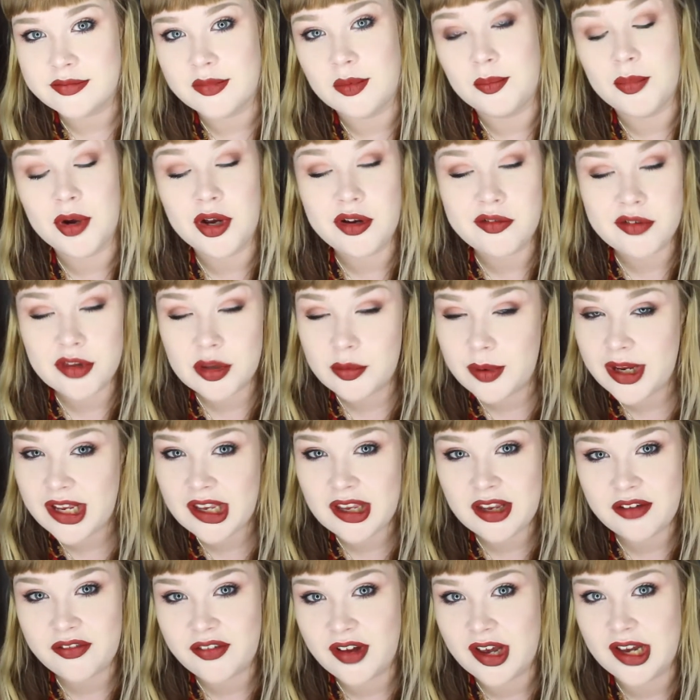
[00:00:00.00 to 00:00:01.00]
I'm over the
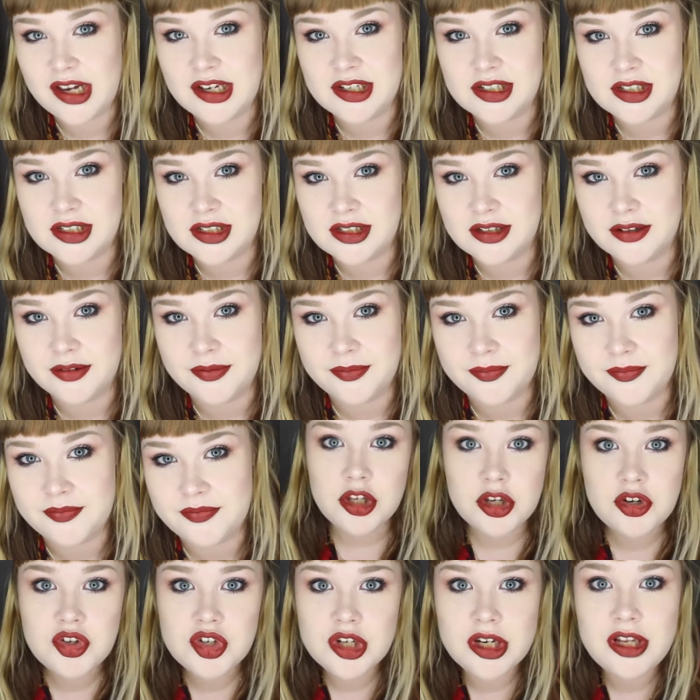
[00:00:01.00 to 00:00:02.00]
winky face.
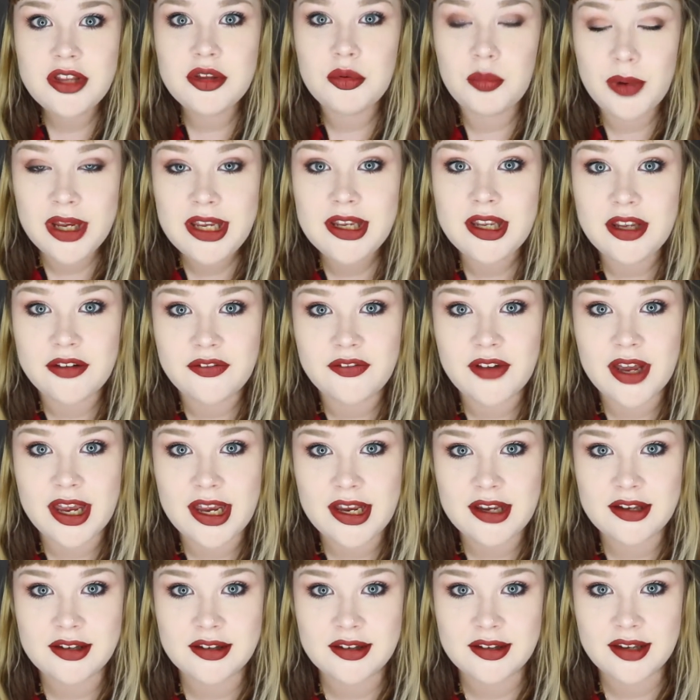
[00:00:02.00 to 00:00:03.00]
Usually the winky
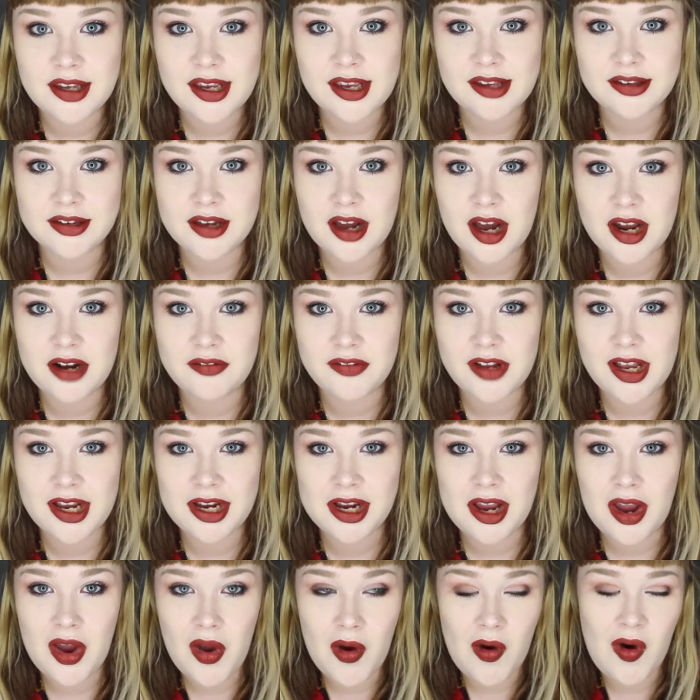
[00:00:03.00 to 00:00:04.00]
face is kind of like,